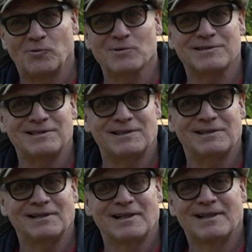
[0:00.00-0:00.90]

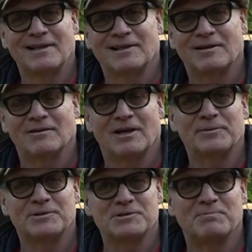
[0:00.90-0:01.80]
fourteen
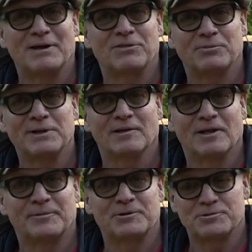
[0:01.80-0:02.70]
kilometers by three
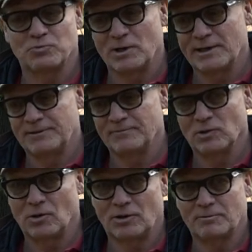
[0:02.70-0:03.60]
kilometers wide,
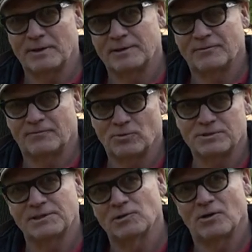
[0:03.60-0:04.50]
long by
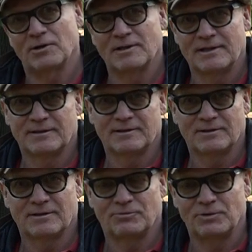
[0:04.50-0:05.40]
fourteen long,
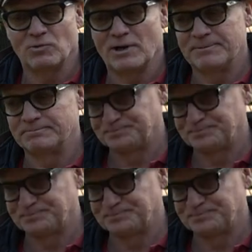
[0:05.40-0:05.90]
three wide.